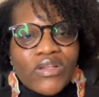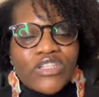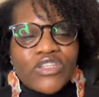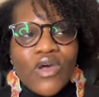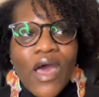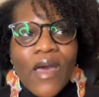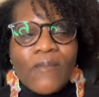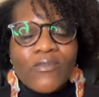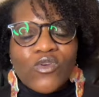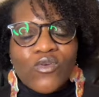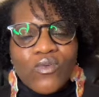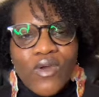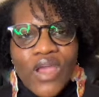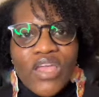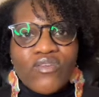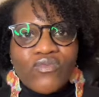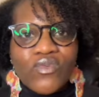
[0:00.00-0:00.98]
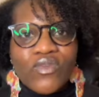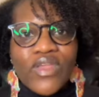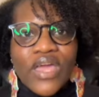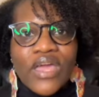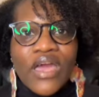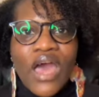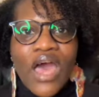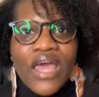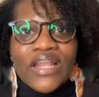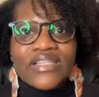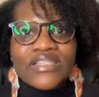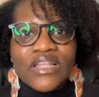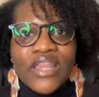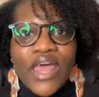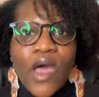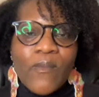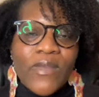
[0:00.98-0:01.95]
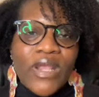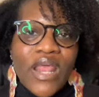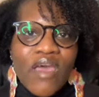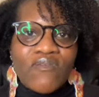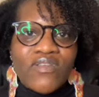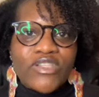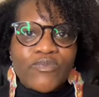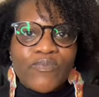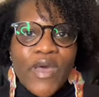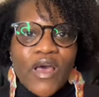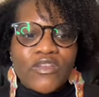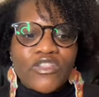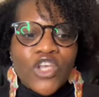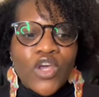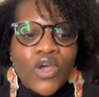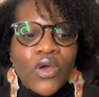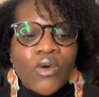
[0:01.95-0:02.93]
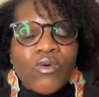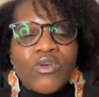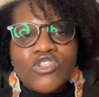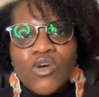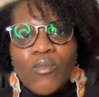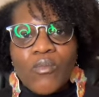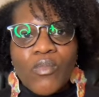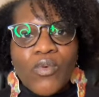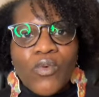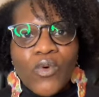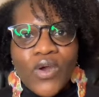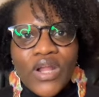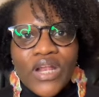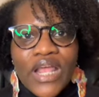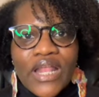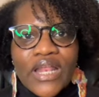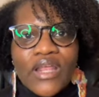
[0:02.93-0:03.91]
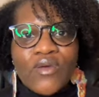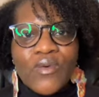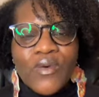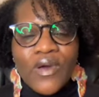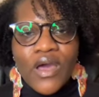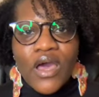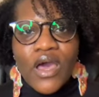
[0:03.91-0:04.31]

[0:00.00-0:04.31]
So I'm grateful that God has allowed me to have a spouse who is on board and who